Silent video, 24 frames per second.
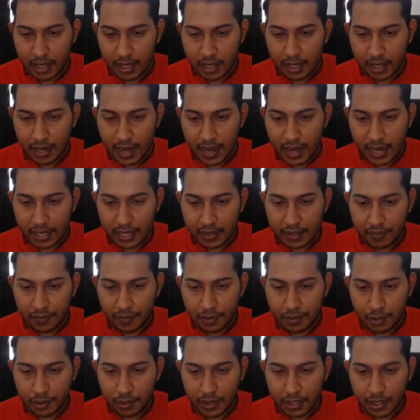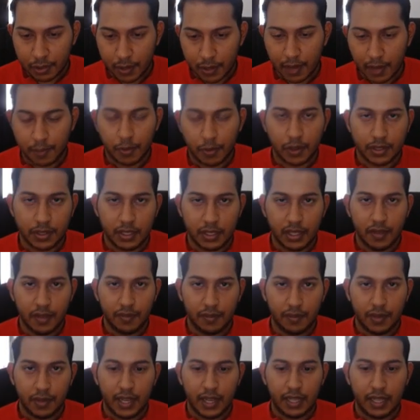negative 3 square, positive
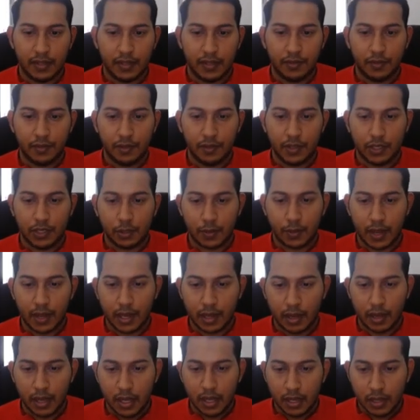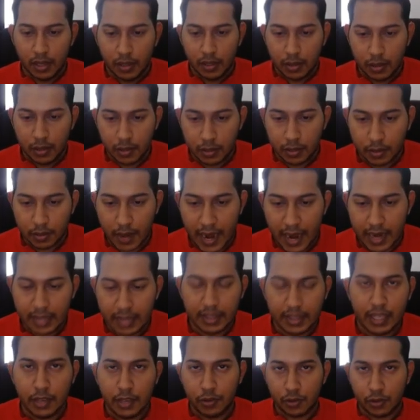negative 3 square. So
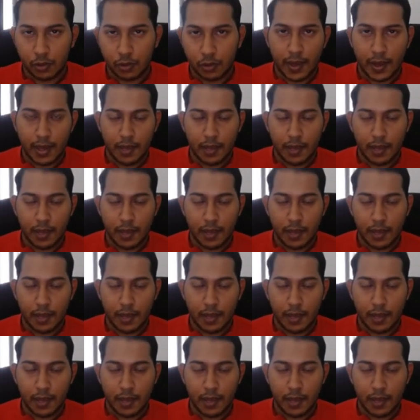anything you square, you